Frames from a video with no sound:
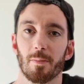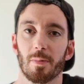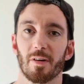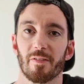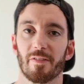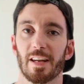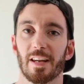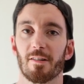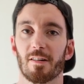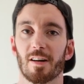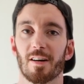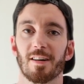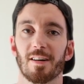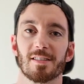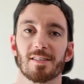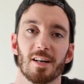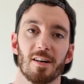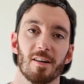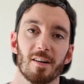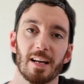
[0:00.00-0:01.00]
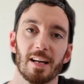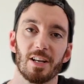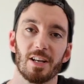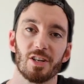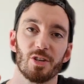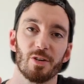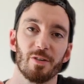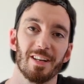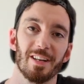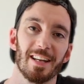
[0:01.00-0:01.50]
But for now guys, I'll
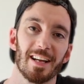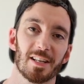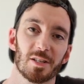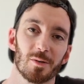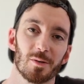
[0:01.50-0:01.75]
catch you in the next